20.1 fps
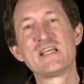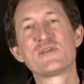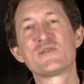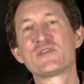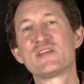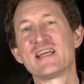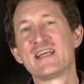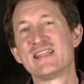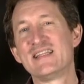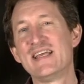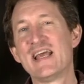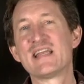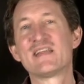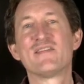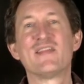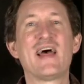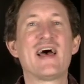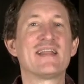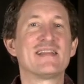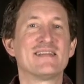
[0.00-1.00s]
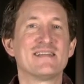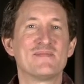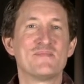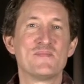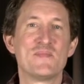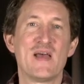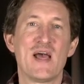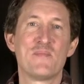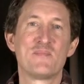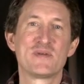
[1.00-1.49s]
interesting, at the end of that
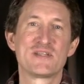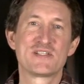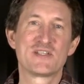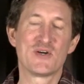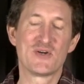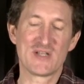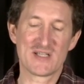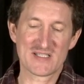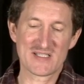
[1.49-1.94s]
episode,